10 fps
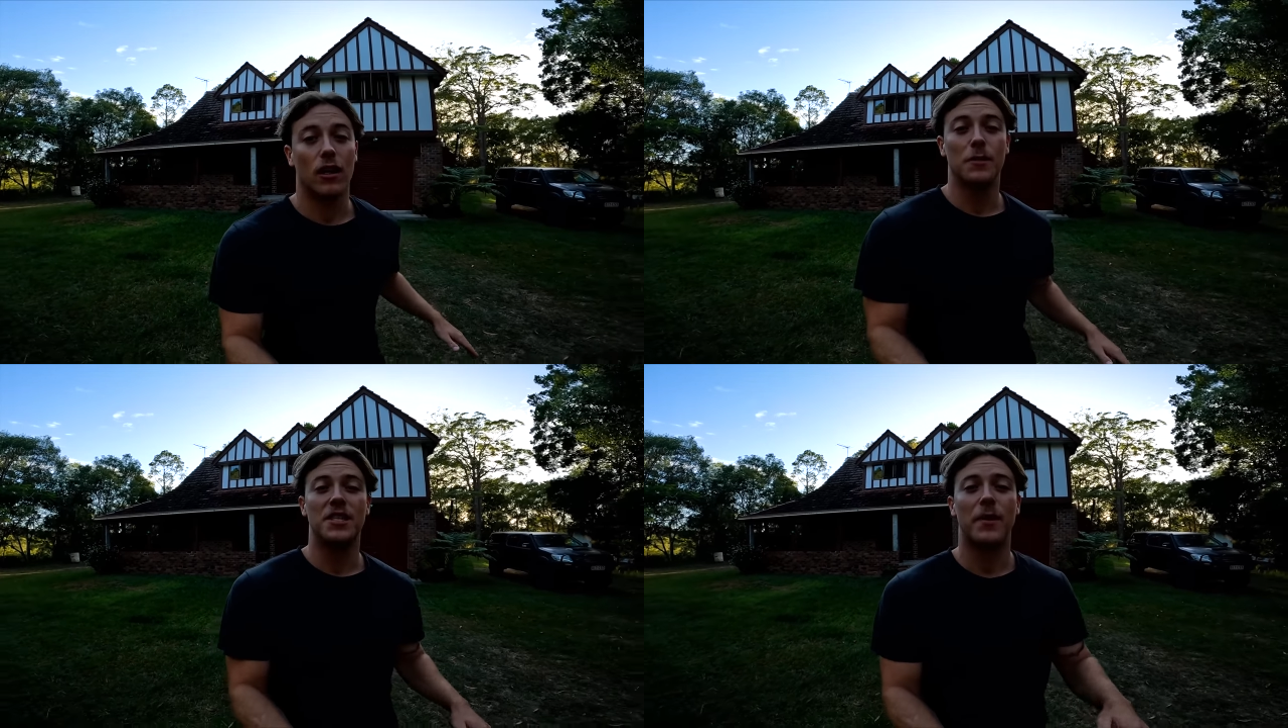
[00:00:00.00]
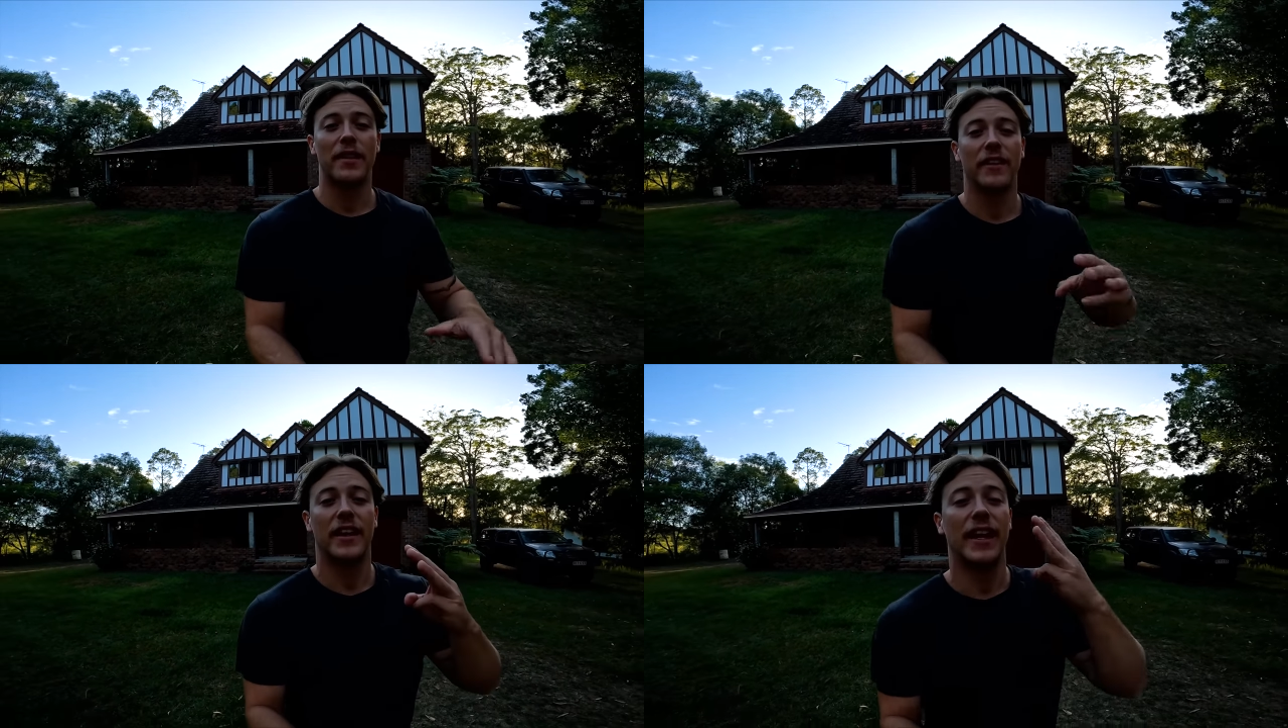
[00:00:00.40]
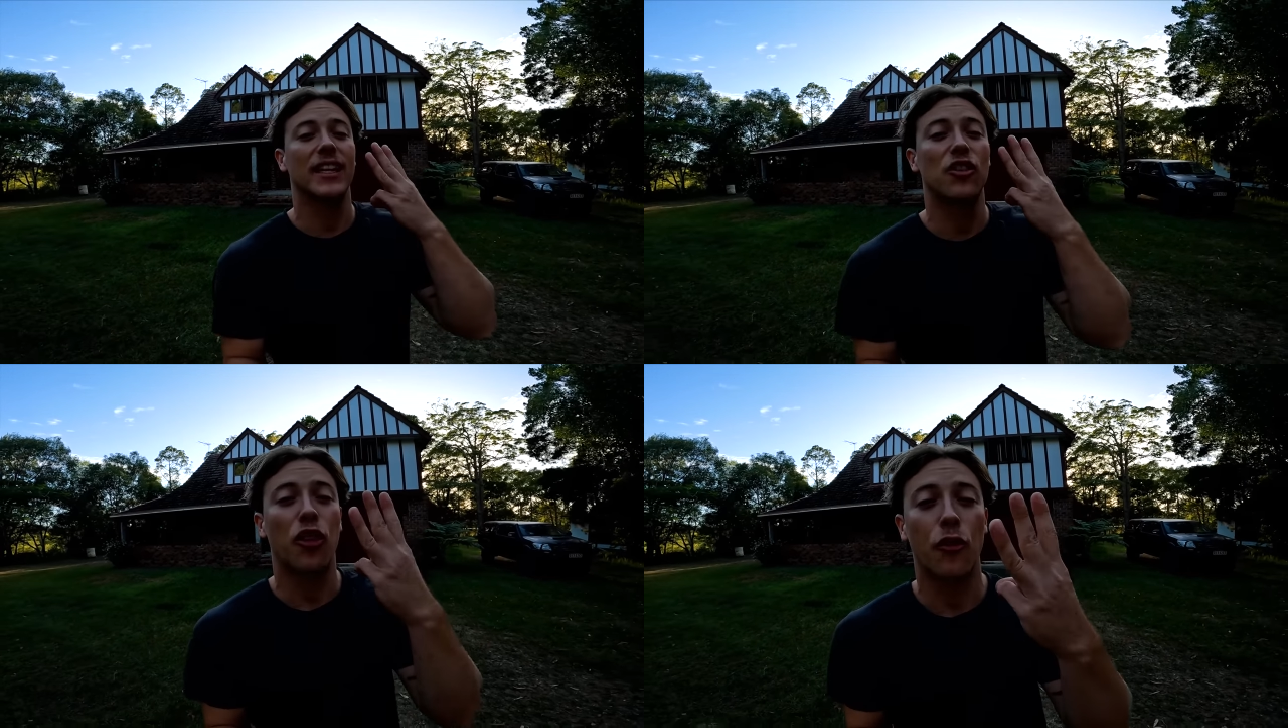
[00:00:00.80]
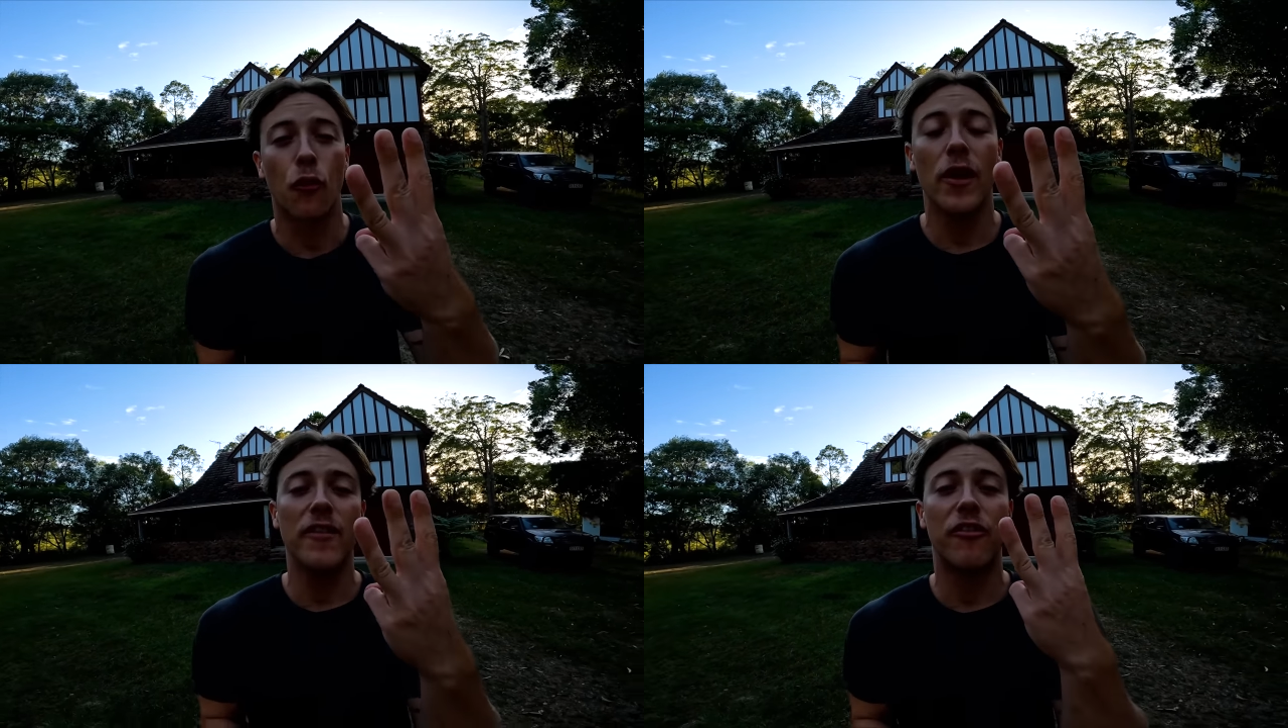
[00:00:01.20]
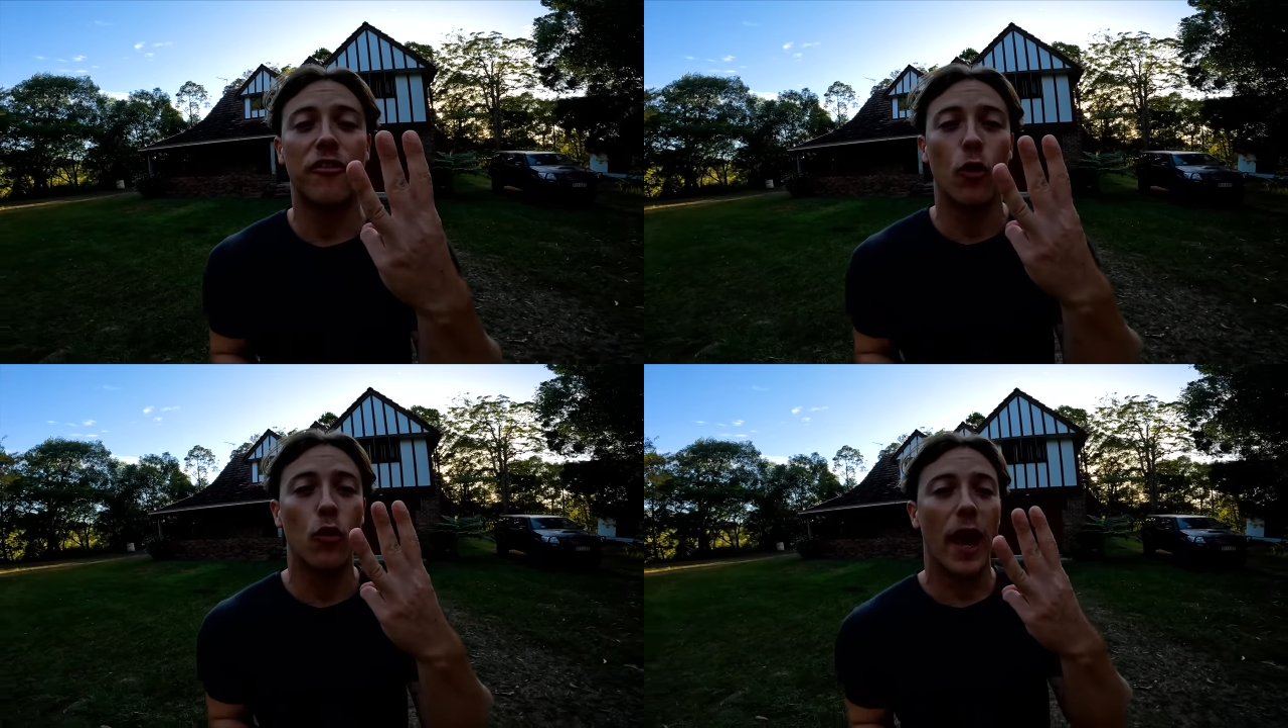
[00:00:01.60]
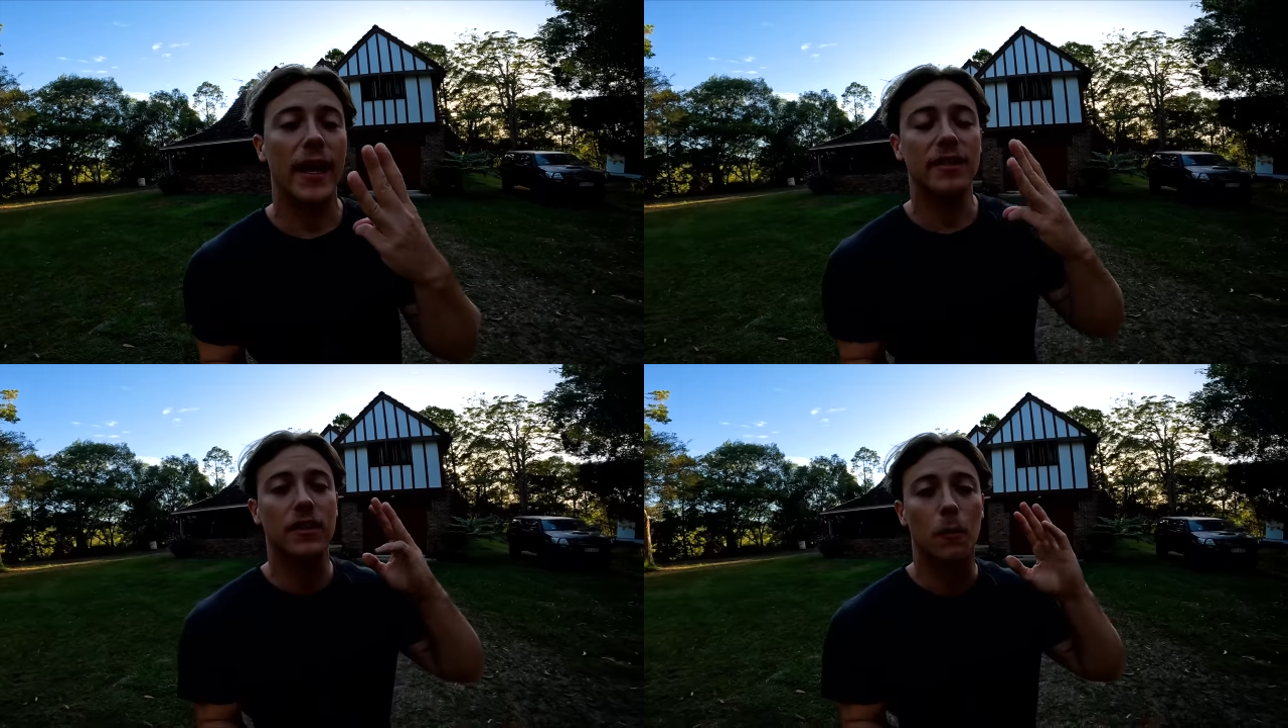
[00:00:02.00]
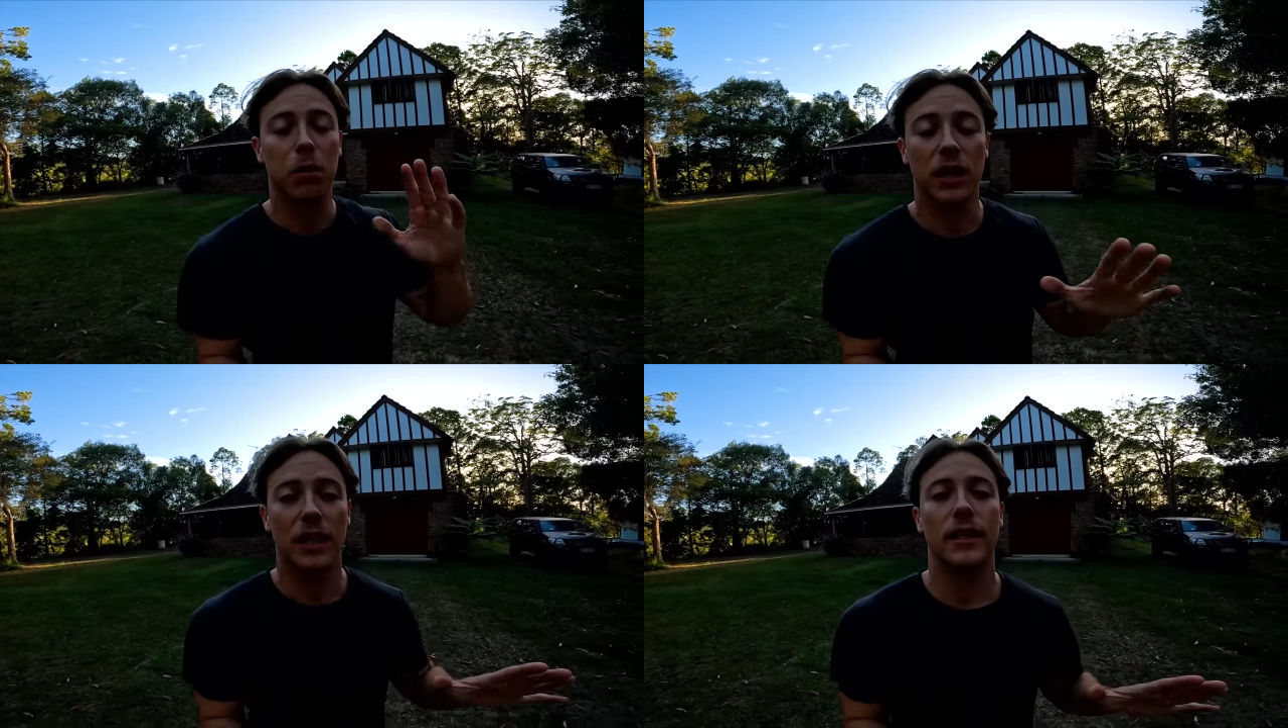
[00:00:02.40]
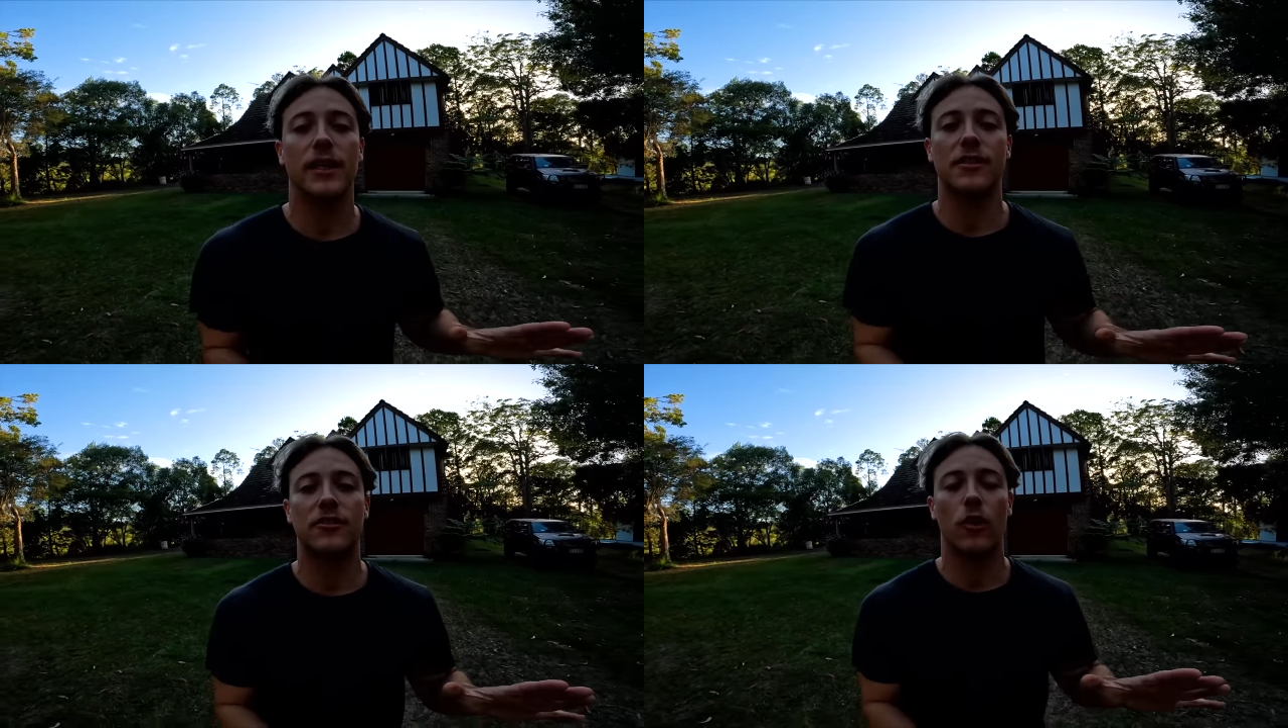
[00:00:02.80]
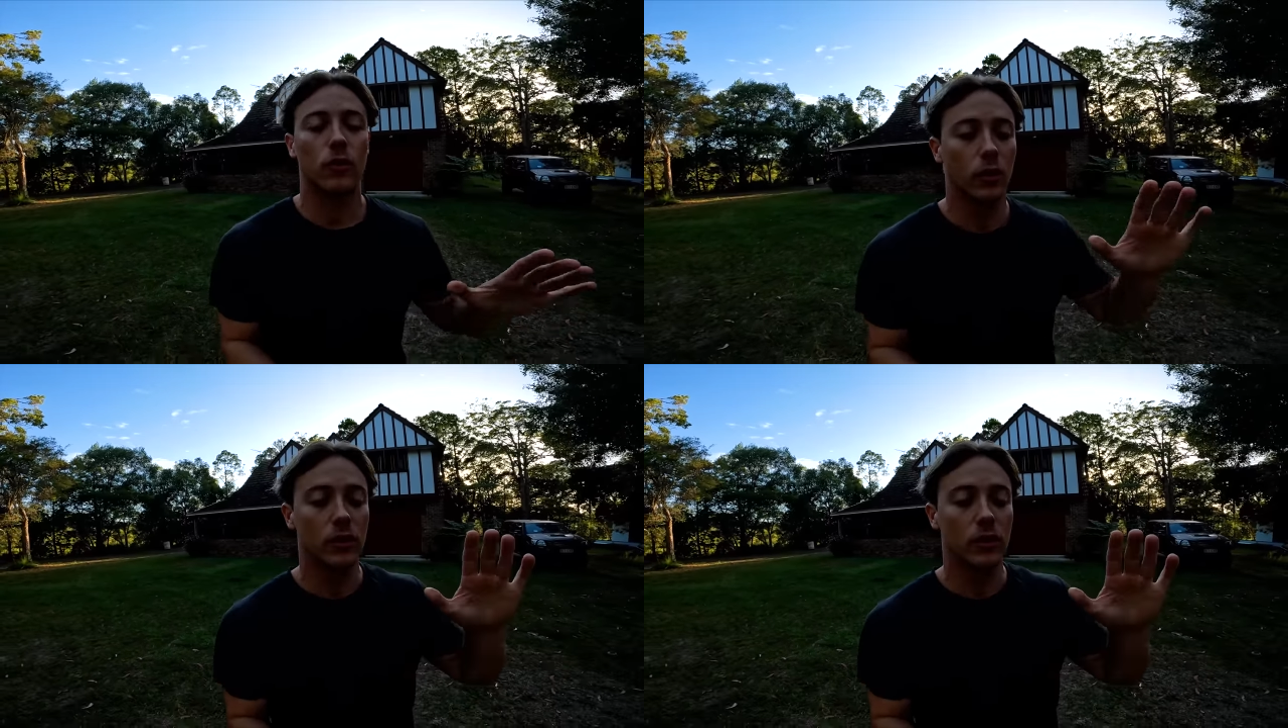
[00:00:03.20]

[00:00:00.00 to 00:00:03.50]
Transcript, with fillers: I'm gonna be spending the next three full days completely solo